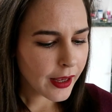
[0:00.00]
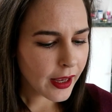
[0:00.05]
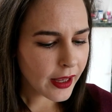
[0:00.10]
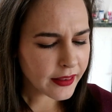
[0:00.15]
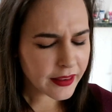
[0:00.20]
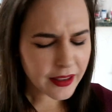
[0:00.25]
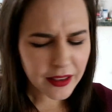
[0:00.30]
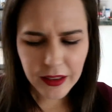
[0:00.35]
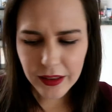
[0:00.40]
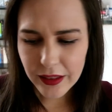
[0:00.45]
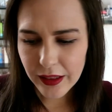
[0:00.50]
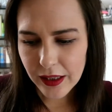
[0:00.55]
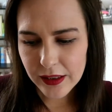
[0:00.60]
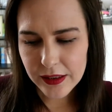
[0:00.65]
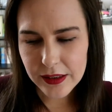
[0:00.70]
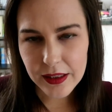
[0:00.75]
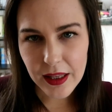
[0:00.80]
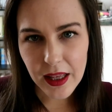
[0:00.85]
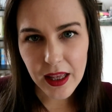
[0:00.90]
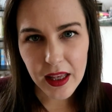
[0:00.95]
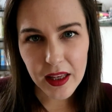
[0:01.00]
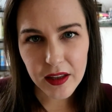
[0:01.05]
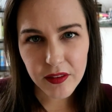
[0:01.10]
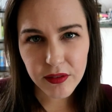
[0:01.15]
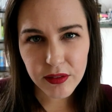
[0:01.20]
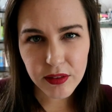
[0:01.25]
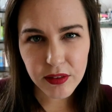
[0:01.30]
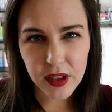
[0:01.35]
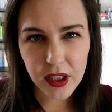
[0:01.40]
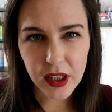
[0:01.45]
I think that's
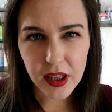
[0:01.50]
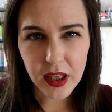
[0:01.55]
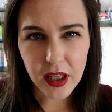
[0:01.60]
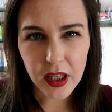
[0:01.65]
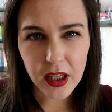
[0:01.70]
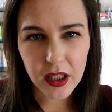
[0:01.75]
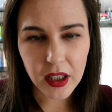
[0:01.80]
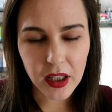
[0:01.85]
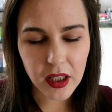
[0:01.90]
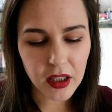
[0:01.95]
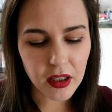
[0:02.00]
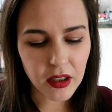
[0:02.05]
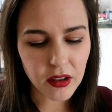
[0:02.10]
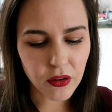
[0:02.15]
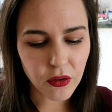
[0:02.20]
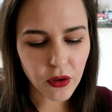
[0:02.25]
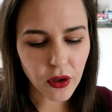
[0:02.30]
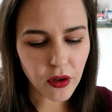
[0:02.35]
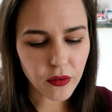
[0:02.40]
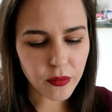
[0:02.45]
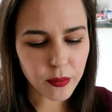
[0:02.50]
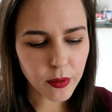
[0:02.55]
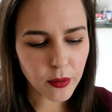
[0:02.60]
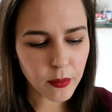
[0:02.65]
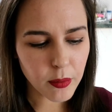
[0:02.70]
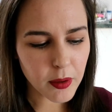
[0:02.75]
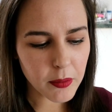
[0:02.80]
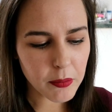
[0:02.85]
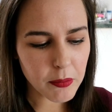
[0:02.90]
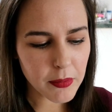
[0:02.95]
everything, although I've
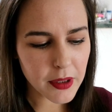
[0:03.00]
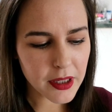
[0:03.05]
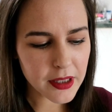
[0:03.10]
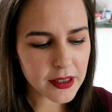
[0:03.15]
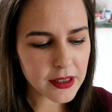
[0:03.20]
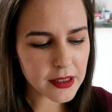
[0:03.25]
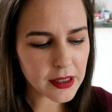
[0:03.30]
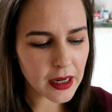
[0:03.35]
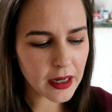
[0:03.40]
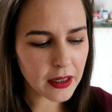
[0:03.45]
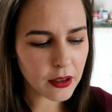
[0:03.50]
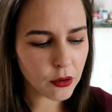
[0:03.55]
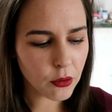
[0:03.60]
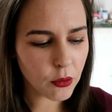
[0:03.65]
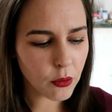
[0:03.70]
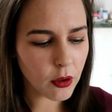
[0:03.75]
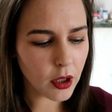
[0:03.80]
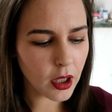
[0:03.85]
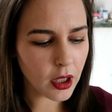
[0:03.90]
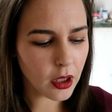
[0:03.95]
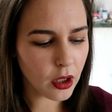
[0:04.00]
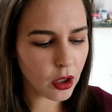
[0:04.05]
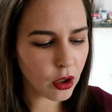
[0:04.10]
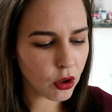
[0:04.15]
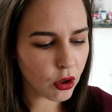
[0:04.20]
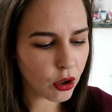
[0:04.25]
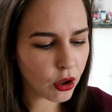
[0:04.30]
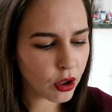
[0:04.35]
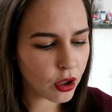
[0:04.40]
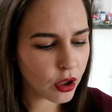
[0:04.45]
probably missed out quite a
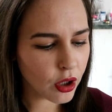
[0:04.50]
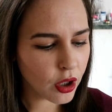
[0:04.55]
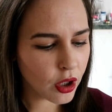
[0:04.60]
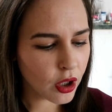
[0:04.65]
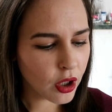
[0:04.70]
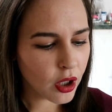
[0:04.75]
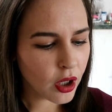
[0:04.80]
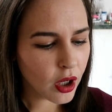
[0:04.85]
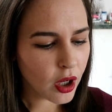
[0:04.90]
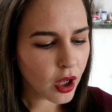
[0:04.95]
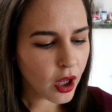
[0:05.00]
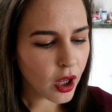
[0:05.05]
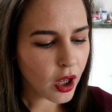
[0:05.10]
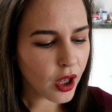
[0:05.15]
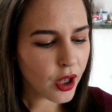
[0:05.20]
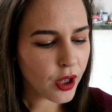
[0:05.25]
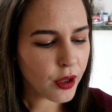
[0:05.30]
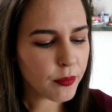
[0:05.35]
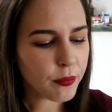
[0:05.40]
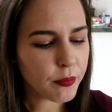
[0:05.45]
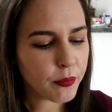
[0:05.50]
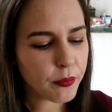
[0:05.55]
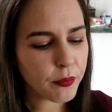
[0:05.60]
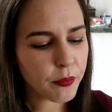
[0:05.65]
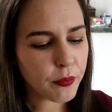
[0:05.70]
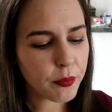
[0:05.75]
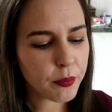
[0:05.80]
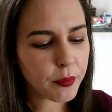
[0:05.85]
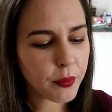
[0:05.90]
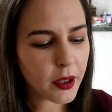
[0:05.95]
lot.
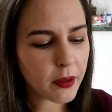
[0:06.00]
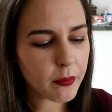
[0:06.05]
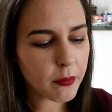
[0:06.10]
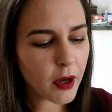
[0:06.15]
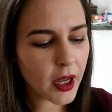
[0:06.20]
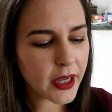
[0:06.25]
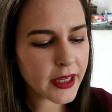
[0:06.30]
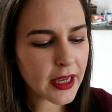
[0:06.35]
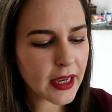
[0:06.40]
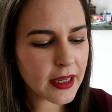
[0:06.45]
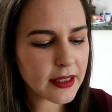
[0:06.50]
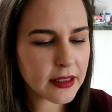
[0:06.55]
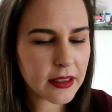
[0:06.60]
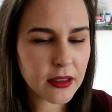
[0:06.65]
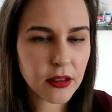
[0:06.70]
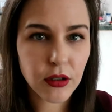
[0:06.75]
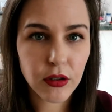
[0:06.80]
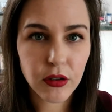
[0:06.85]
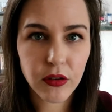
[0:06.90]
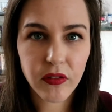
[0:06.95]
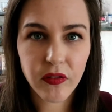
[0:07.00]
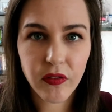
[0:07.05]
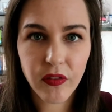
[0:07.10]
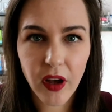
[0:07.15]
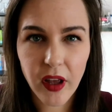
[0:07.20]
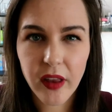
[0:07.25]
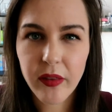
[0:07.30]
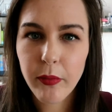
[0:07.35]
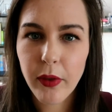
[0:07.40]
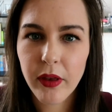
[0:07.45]
But in my case it took
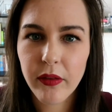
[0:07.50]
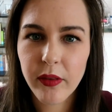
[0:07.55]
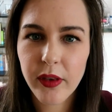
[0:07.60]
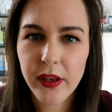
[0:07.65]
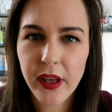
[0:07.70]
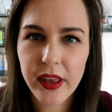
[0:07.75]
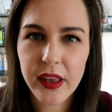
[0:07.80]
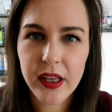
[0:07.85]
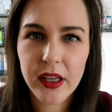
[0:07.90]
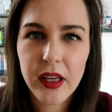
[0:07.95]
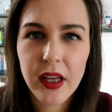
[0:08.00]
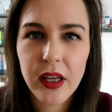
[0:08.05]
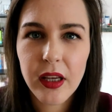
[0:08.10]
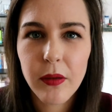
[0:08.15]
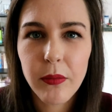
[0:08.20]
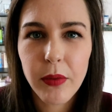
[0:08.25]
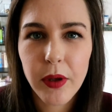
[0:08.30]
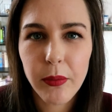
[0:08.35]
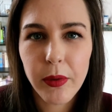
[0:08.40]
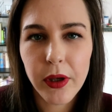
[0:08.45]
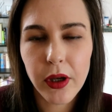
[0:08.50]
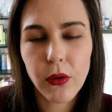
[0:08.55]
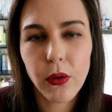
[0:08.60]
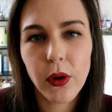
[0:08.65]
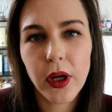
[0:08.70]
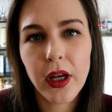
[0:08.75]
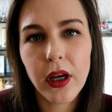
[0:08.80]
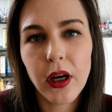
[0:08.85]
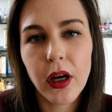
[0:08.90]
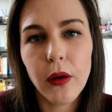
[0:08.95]
5 months. I think it can be a bit
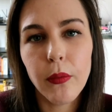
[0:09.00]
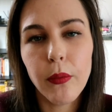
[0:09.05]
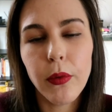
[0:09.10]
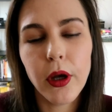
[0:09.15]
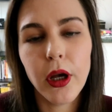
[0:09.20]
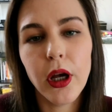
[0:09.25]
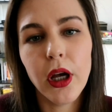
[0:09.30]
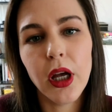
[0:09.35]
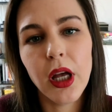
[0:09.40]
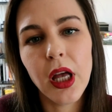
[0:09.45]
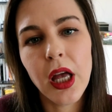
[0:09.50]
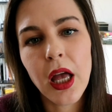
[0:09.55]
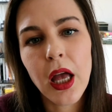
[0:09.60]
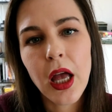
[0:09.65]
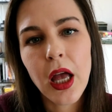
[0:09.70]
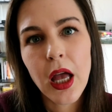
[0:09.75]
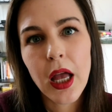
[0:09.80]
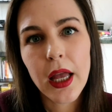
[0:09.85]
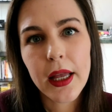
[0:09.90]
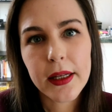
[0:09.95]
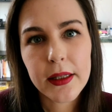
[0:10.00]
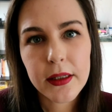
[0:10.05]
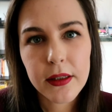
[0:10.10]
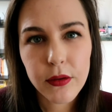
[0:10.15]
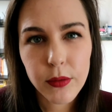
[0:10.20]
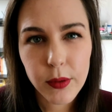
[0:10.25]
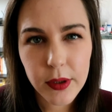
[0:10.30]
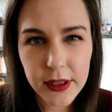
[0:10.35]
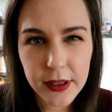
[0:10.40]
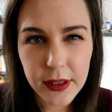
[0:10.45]
quicker, but in
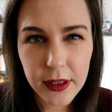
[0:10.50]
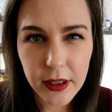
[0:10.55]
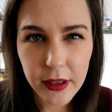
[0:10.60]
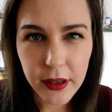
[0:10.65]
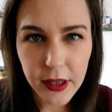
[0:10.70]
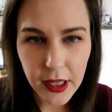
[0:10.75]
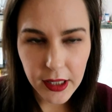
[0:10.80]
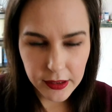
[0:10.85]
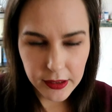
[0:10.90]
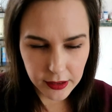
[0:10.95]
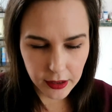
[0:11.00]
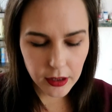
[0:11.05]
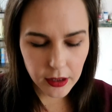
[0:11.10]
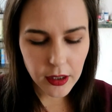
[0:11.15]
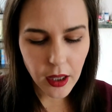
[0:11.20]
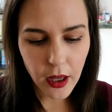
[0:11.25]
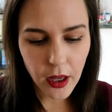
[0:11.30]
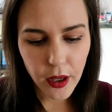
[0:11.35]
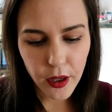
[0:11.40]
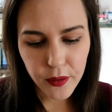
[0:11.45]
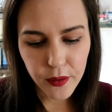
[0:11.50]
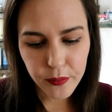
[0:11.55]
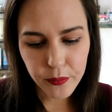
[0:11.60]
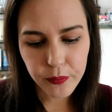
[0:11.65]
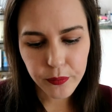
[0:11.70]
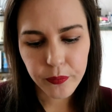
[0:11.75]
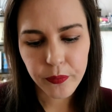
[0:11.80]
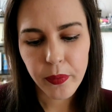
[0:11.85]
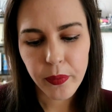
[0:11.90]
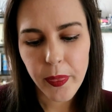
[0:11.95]
Switzerland there's
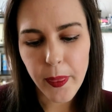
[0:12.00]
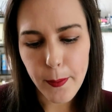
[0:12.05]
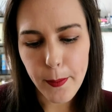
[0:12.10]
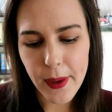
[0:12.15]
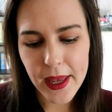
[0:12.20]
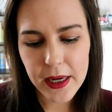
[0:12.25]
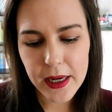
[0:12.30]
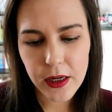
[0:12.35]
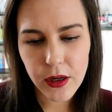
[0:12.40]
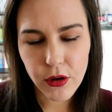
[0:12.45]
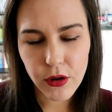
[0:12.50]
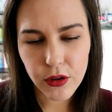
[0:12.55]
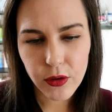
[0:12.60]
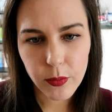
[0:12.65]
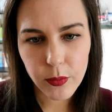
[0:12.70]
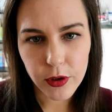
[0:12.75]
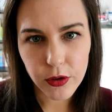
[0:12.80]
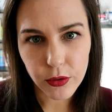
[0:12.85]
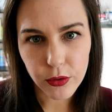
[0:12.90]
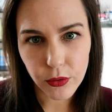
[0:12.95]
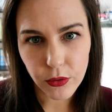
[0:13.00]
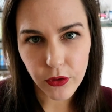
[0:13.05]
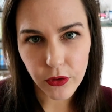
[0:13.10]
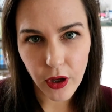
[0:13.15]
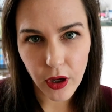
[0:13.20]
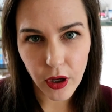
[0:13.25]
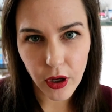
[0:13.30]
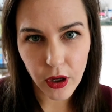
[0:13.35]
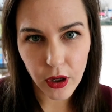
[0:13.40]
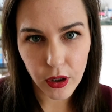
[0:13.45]
the main hospitals
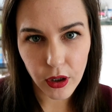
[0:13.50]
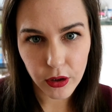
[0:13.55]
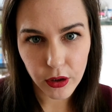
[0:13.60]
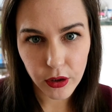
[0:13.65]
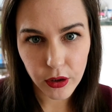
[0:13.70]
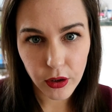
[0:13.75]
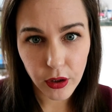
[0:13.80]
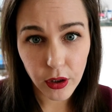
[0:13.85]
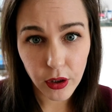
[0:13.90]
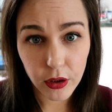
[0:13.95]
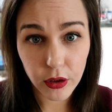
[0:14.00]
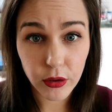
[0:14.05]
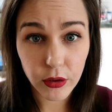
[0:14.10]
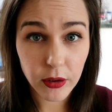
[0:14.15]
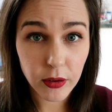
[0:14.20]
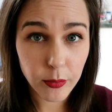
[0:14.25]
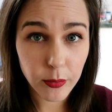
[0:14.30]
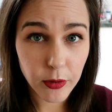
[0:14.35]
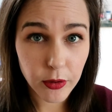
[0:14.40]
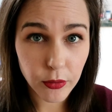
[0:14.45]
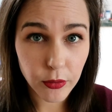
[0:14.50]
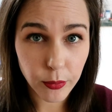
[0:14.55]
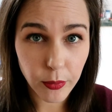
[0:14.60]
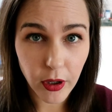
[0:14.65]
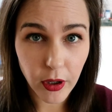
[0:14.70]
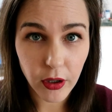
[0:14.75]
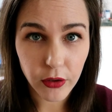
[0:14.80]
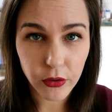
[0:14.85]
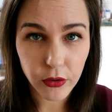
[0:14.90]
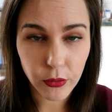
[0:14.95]
are Unispital
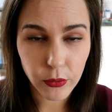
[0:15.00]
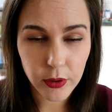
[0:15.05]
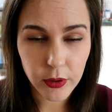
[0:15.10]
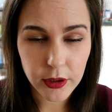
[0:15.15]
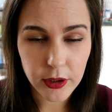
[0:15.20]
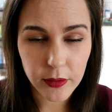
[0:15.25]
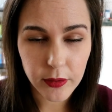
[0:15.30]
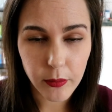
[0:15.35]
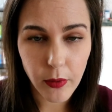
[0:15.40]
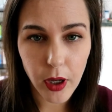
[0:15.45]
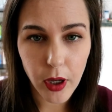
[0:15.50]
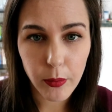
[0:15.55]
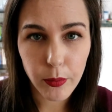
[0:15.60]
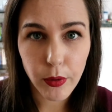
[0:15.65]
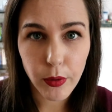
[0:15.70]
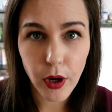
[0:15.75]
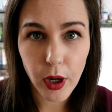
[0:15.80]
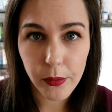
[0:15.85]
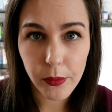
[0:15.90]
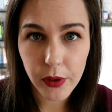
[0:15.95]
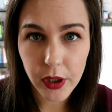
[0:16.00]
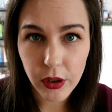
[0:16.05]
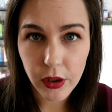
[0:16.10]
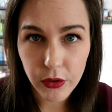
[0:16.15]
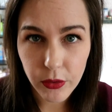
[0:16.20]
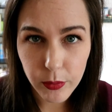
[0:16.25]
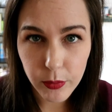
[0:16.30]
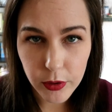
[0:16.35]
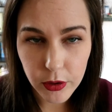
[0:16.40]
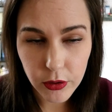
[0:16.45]
Basel, which is my primary
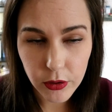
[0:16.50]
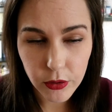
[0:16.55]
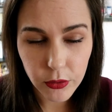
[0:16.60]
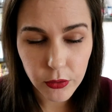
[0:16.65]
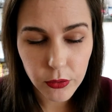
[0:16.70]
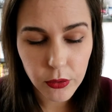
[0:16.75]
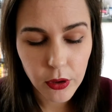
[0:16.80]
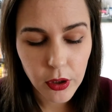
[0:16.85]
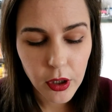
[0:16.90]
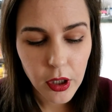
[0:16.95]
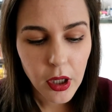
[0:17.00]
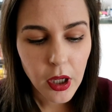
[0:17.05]
hospital,